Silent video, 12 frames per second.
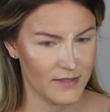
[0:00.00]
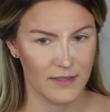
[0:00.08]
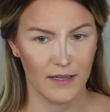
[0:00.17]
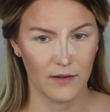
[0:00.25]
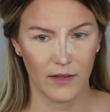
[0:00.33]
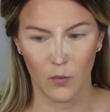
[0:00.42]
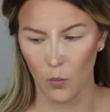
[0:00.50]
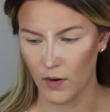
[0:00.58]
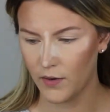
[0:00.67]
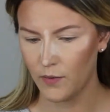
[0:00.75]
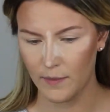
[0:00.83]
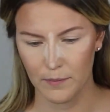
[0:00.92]
not like, where
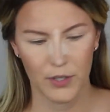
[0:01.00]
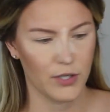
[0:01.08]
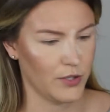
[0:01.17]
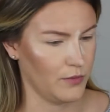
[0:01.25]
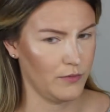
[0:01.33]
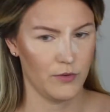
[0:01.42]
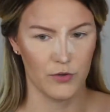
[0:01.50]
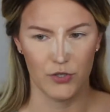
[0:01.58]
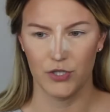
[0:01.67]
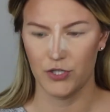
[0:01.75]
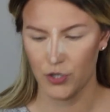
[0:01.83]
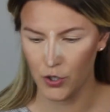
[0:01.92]
do I put you? You're
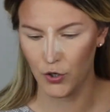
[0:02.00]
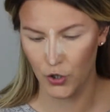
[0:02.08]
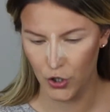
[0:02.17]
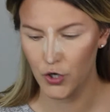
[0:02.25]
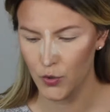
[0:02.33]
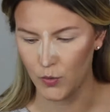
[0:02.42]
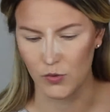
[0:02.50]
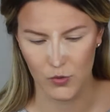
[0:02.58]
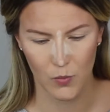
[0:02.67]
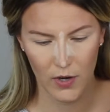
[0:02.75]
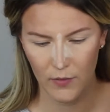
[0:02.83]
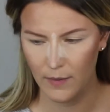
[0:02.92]
huge.
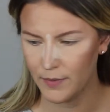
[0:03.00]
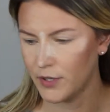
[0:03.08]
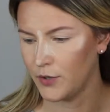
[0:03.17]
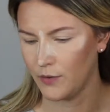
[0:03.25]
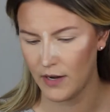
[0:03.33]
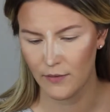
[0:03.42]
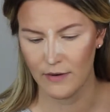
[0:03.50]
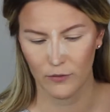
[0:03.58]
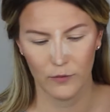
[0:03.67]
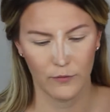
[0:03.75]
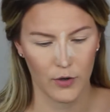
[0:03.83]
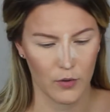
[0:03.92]
Where do I put you? I don't have
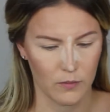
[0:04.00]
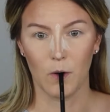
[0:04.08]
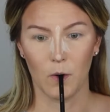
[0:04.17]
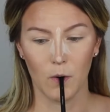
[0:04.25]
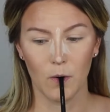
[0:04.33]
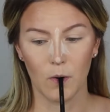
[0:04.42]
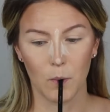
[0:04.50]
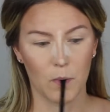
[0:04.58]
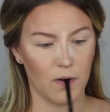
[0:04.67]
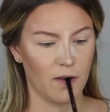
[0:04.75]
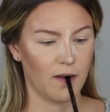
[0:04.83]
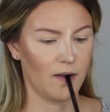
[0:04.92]
room for you. Hold,
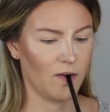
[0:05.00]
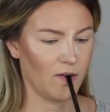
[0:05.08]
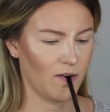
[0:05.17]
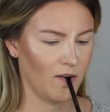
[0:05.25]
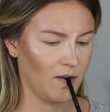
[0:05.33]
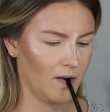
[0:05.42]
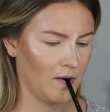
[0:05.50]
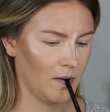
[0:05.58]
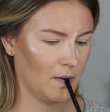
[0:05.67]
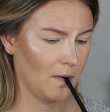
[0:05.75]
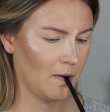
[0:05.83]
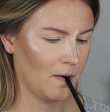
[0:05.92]
please.
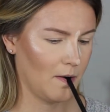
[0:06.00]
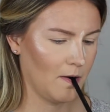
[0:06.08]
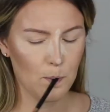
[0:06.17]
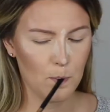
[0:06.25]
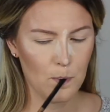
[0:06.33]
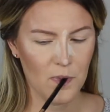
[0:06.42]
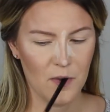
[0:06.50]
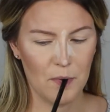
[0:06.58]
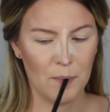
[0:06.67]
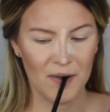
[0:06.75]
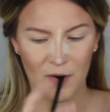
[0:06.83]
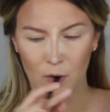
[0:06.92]
We
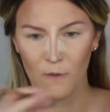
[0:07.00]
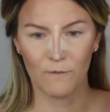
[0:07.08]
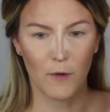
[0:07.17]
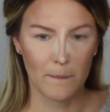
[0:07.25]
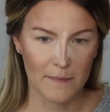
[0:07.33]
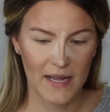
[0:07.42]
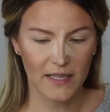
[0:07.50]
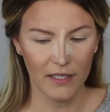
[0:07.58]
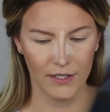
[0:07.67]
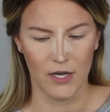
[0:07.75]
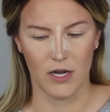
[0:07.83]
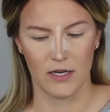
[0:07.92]
make room for
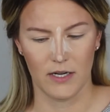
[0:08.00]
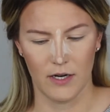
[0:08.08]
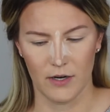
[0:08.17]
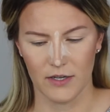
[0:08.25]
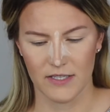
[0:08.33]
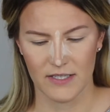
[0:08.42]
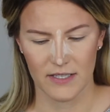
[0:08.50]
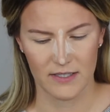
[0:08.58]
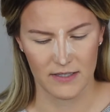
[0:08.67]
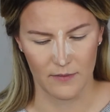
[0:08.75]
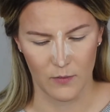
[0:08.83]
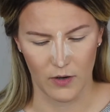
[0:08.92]
Megalodon here to sit
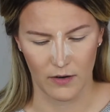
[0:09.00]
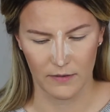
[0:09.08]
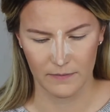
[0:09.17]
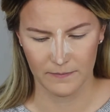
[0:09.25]
somewhere.